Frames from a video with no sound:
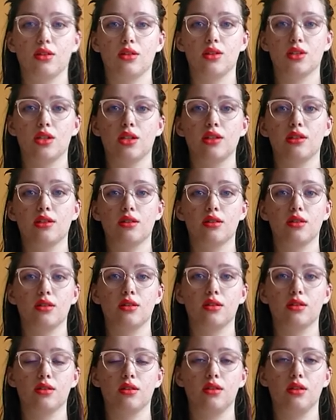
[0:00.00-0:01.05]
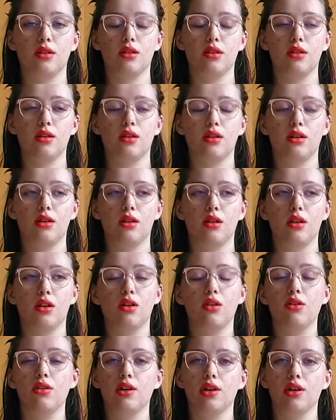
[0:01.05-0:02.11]
Just
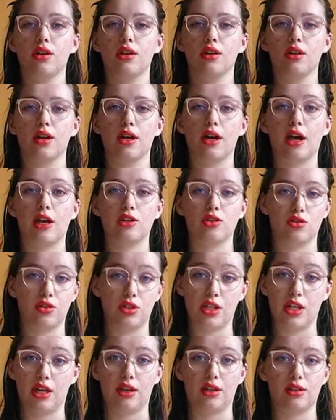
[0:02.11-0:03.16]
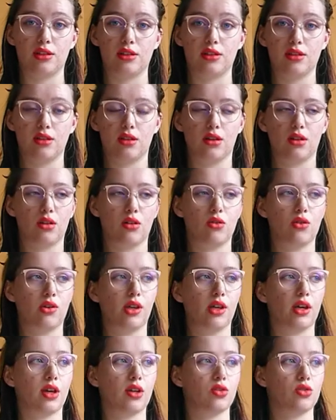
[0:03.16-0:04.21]
look at your days, look
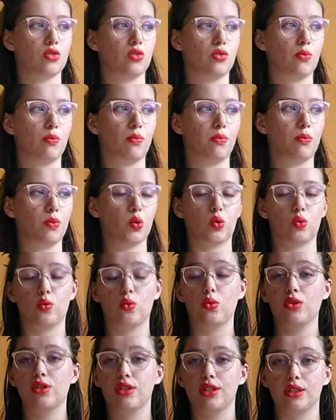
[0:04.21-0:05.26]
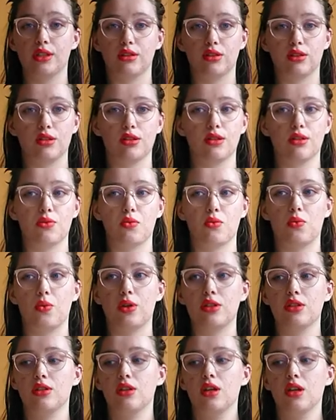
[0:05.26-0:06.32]
at your routines,
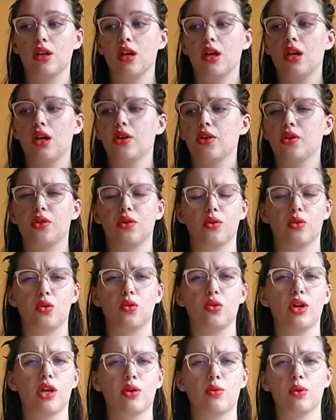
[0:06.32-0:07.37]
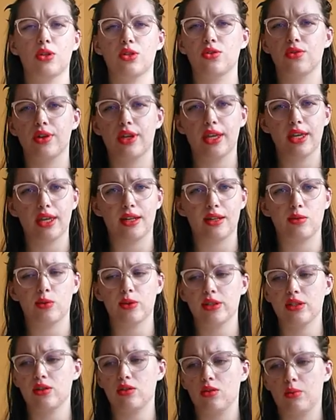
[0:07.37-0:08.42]
look at what you eat,
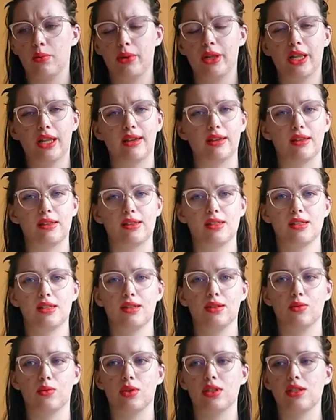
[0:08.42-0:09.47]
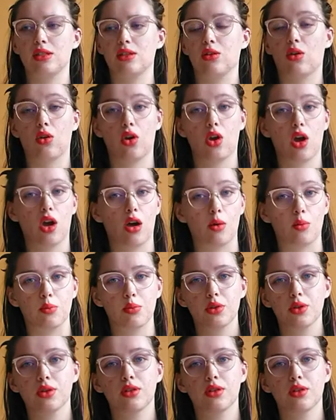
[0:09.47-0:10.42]
what's in your plate, what's in your cup,